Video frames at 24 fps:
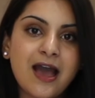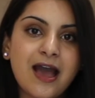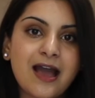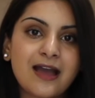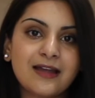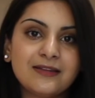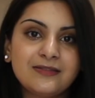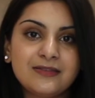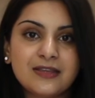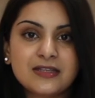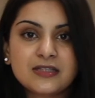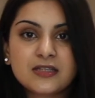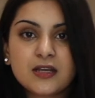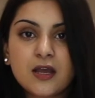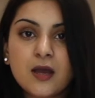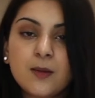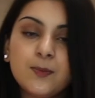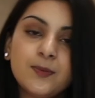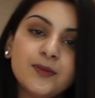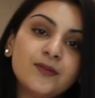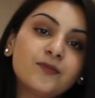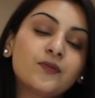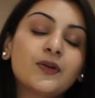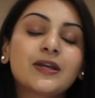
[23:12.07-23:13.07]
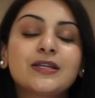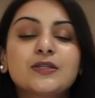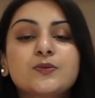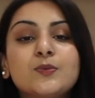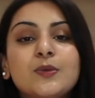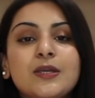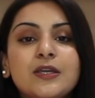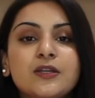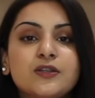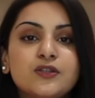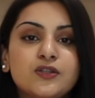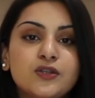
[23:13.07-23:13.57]
and there's a couple of ways
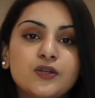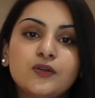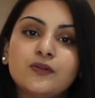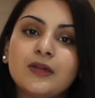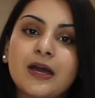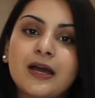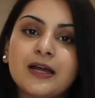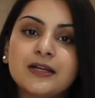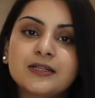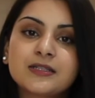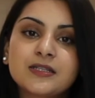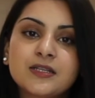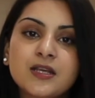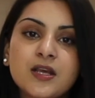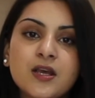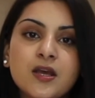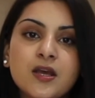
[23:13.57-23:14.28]
we can do that.